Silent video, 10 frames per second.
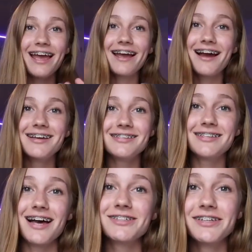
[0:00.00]
Hey guys,
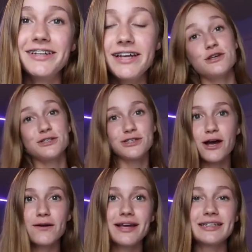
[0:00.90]
it's Ashlynn.
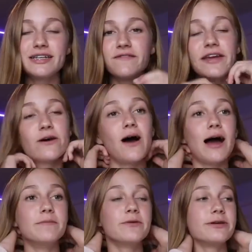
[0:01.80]
So in today's video,
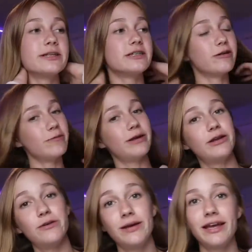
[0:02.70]
I'm going to be
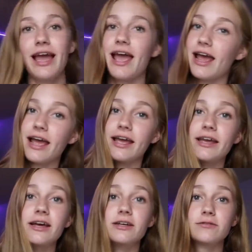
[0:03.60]
doing
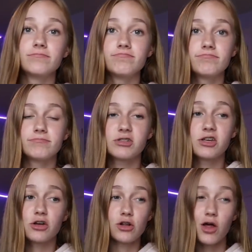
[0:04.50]
a
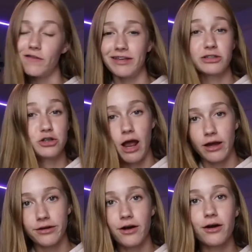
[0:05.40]
clothing
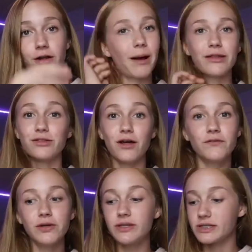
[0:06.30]
try-on haul. I
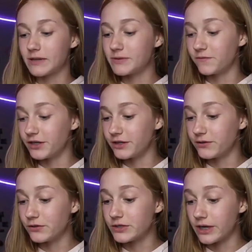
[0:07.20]
love doing these types of
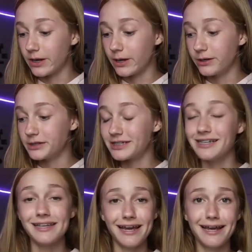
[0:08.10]
videos, and
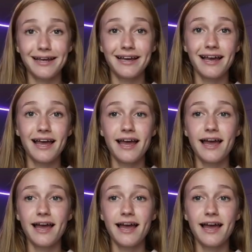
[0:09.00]
today